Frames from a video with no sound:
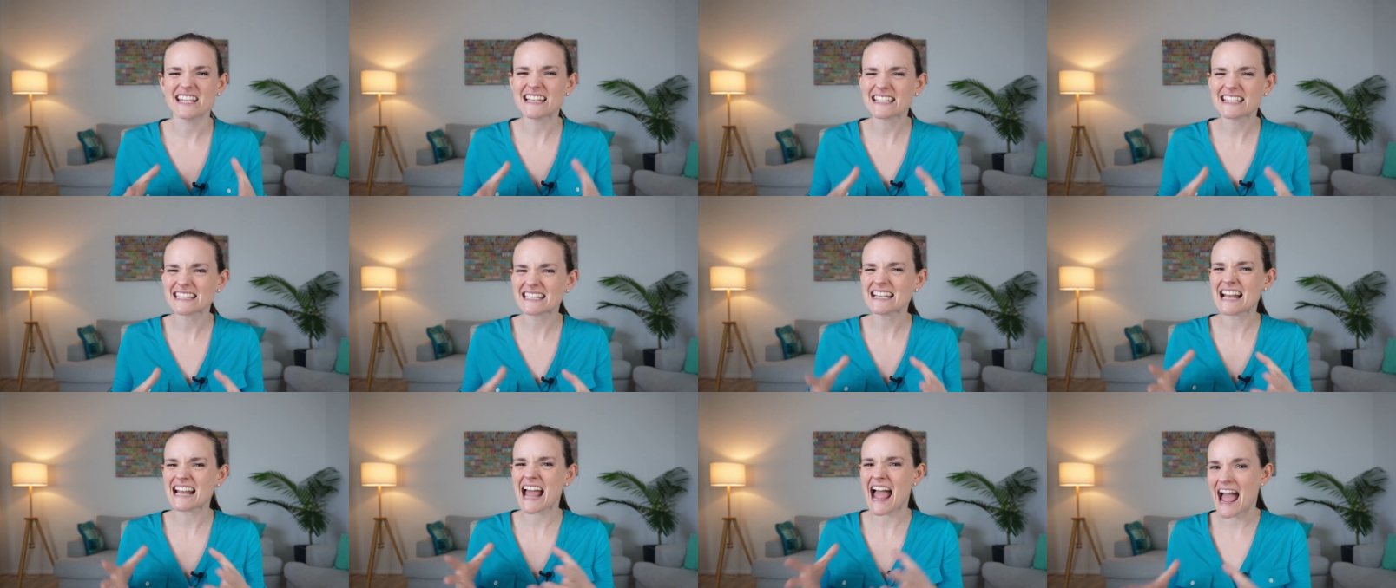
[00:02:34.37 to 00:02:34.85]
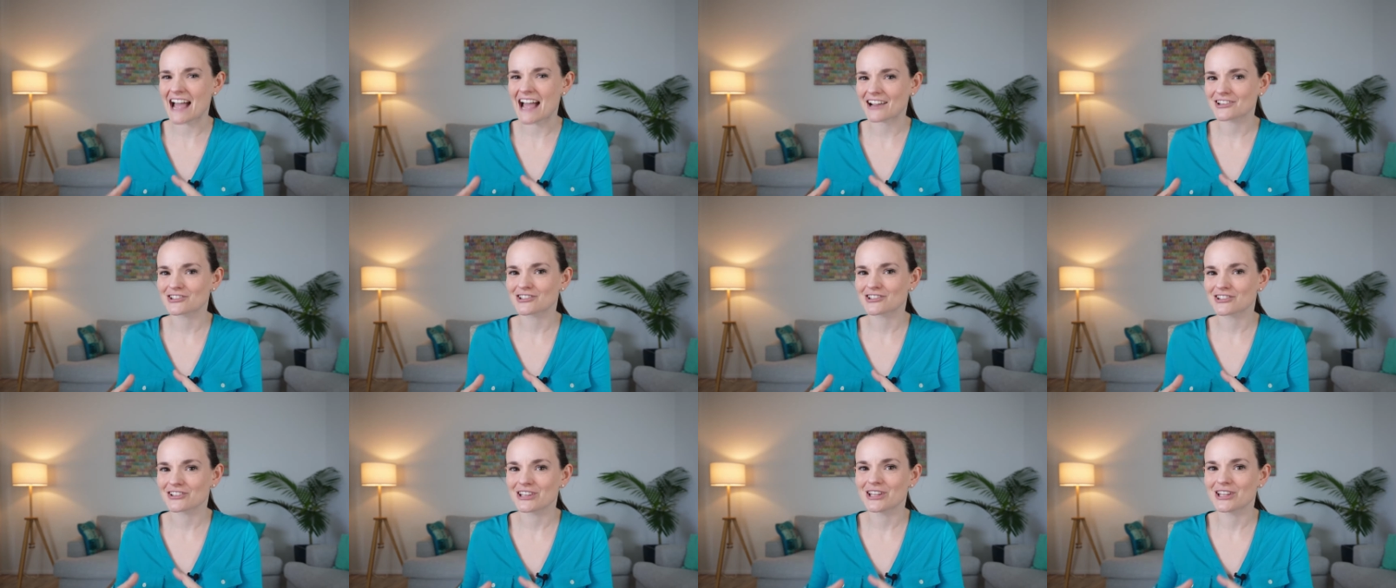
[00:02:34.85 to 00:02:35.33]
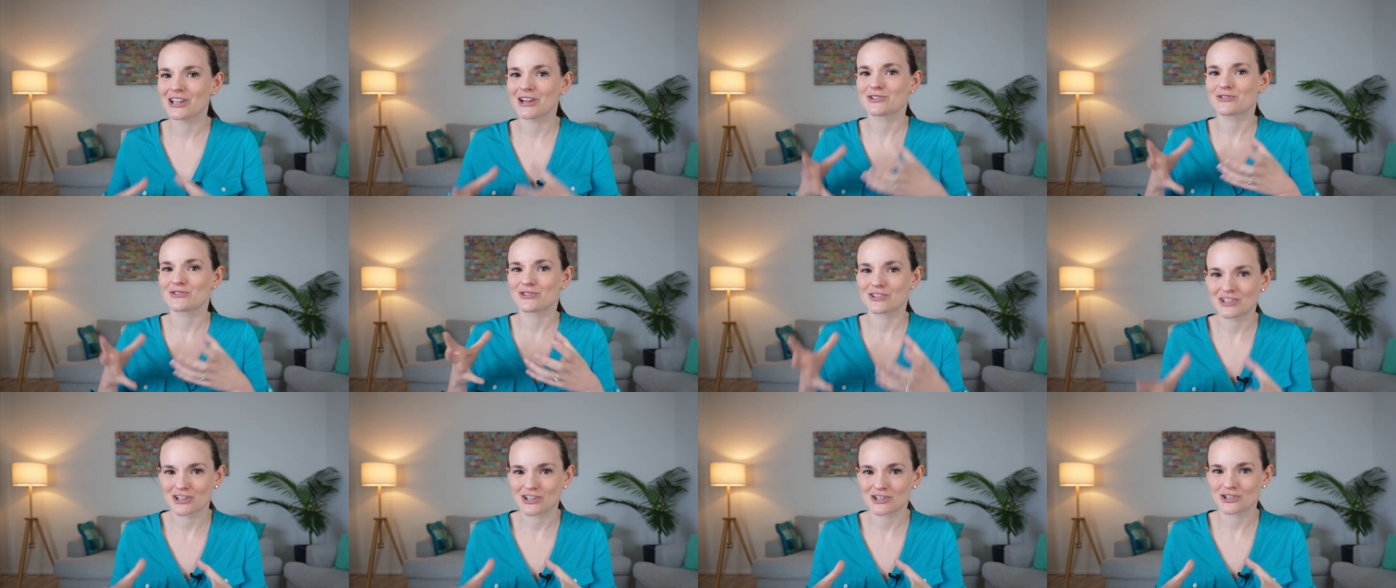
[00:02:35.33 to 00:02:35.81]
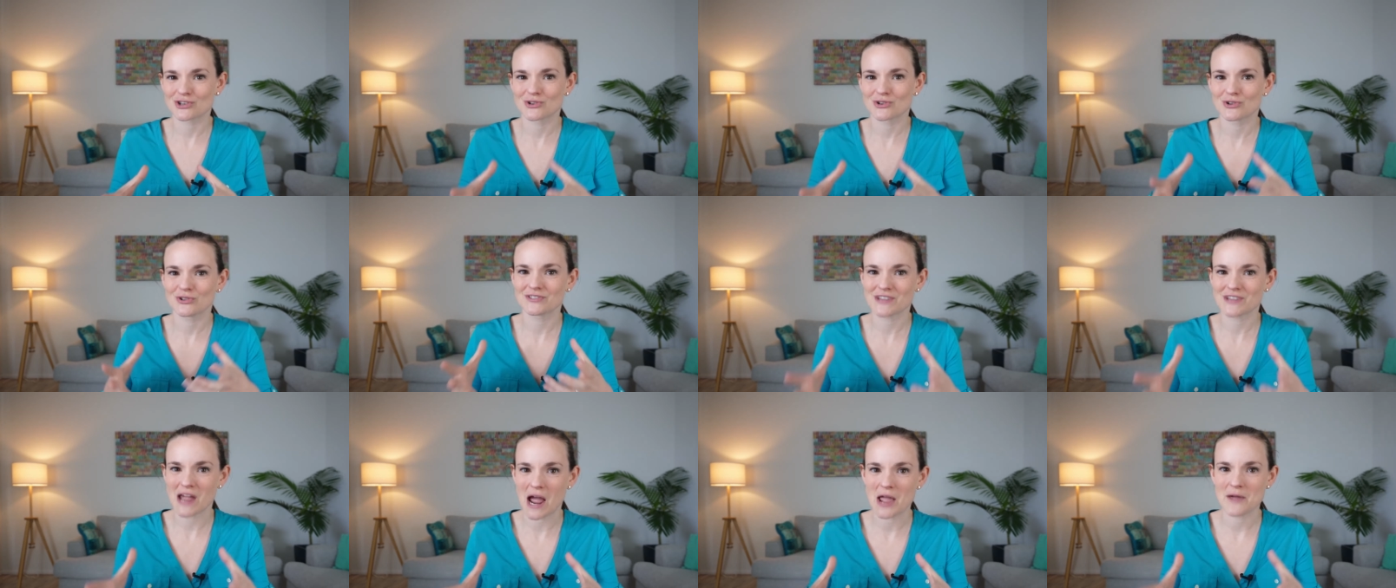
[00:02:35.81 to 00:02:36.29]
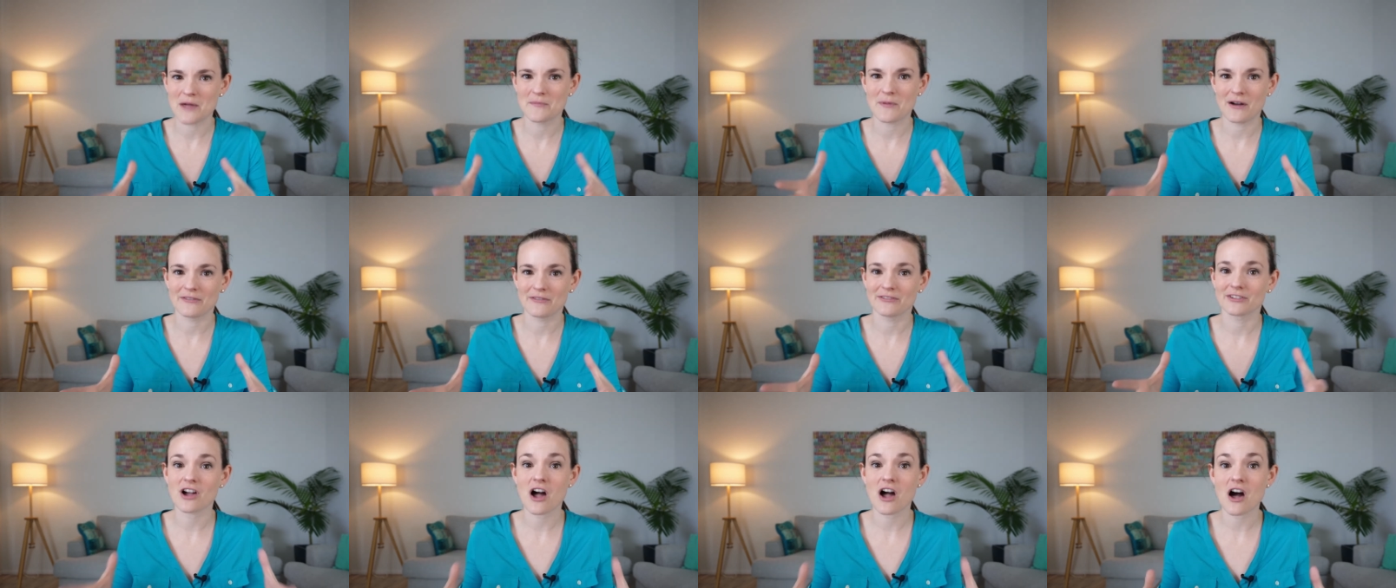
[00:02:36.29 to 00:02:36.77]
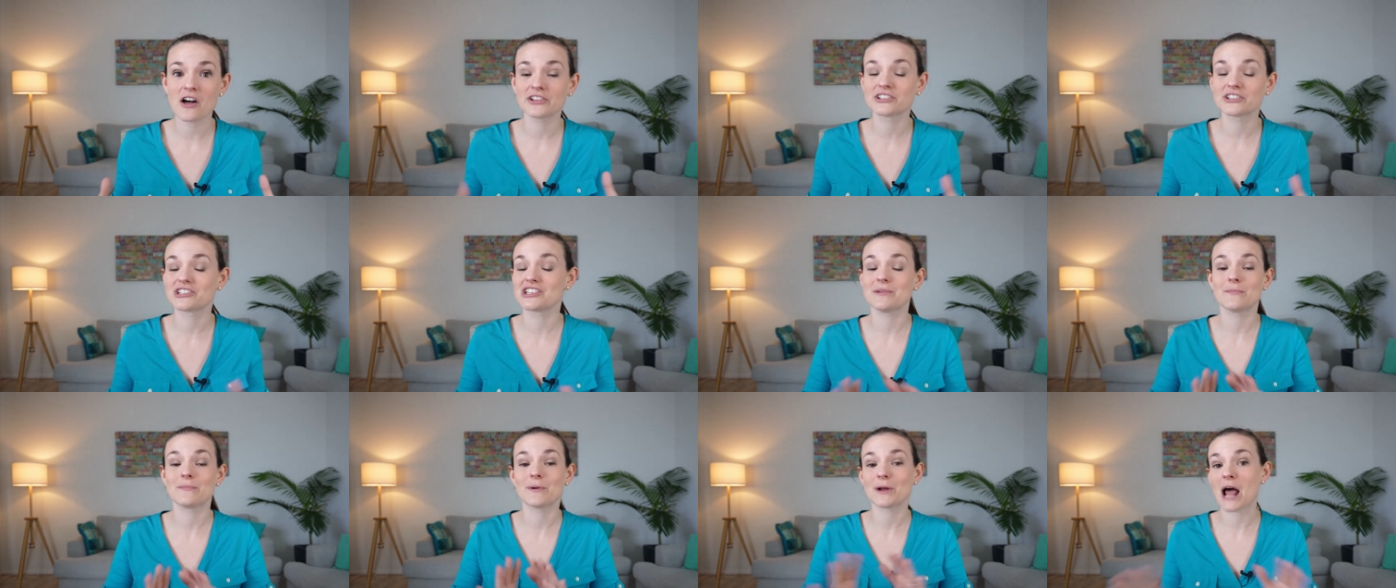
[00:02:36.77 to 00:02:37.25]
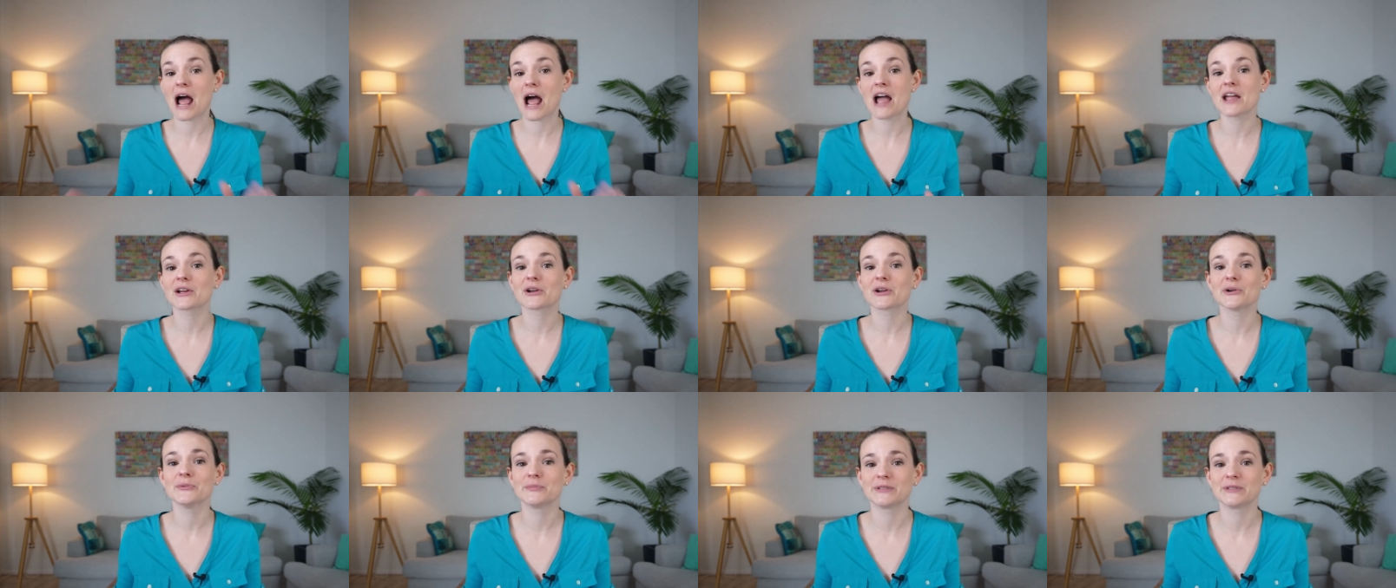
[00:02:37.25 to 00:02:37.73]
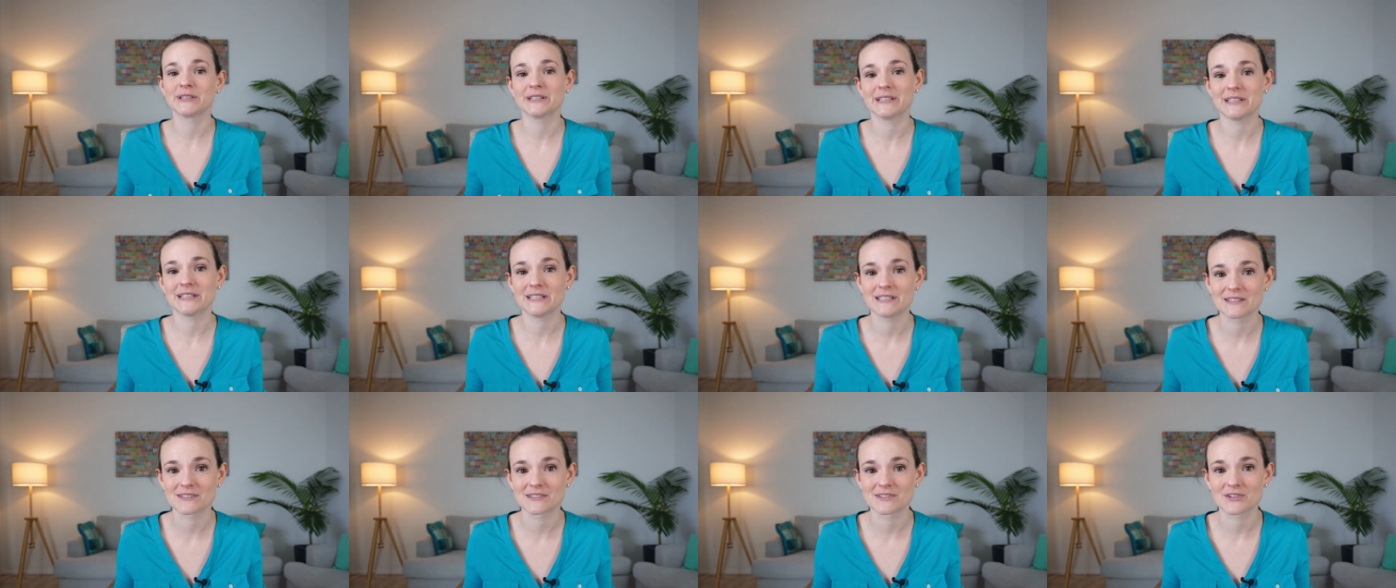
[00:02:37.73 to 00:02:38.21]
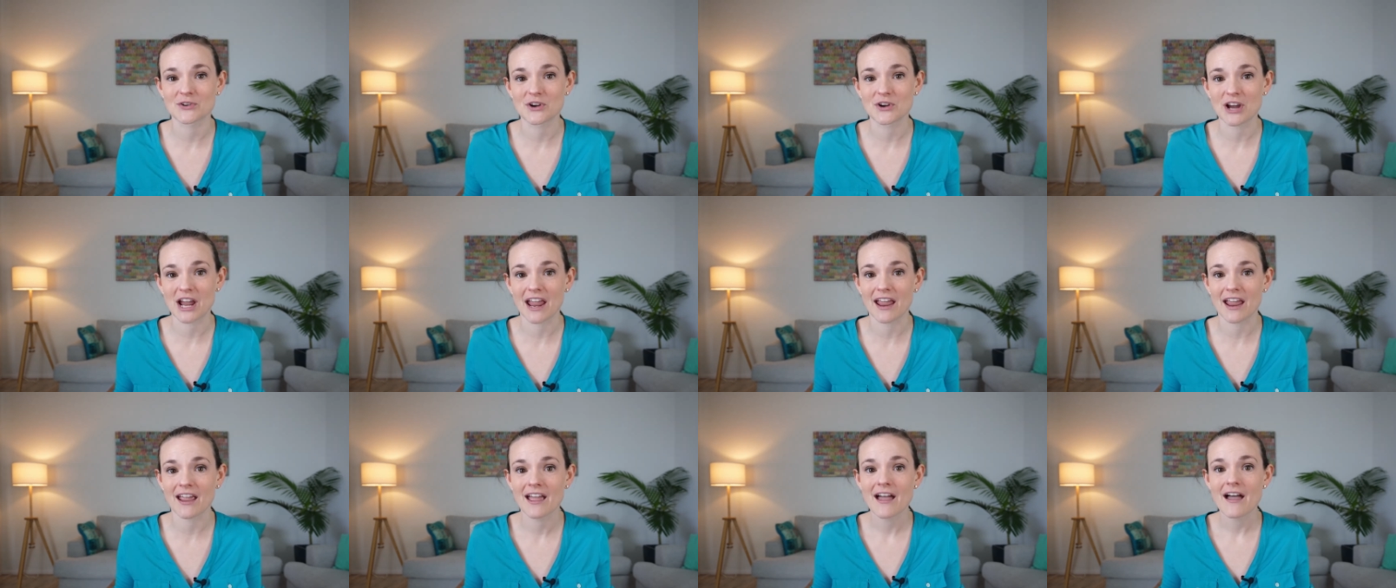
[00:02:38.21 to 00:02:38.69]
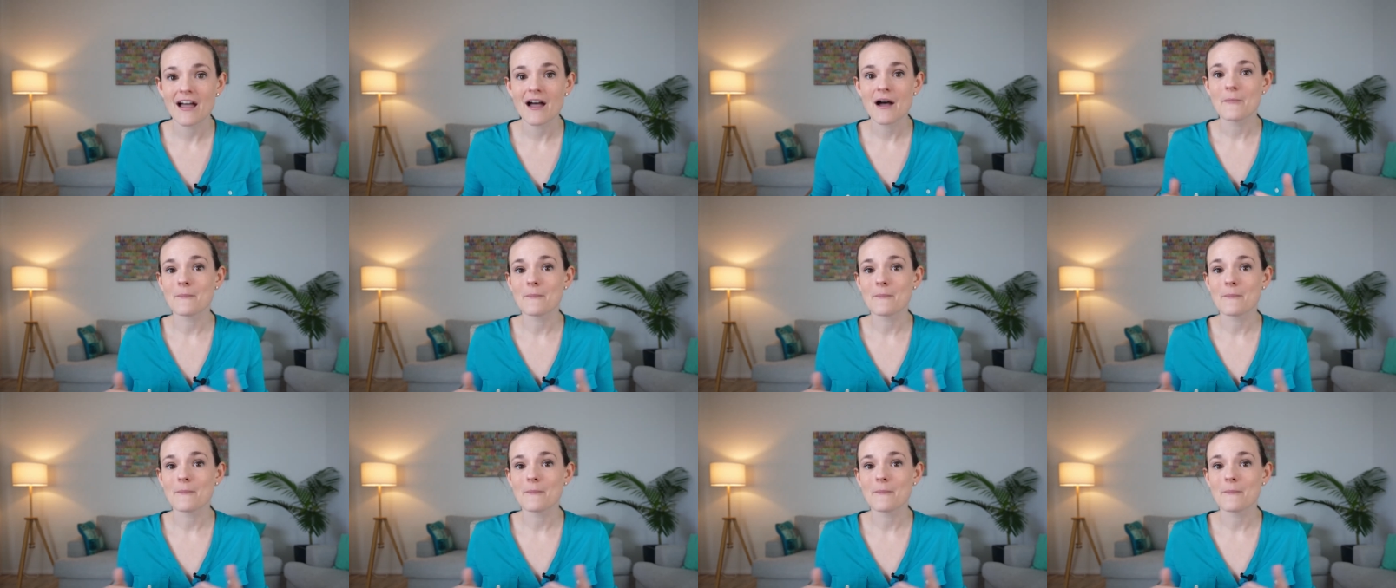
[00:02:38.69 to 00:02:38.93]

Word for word: isn't actually a traditional type of ecology, but I completely disagree.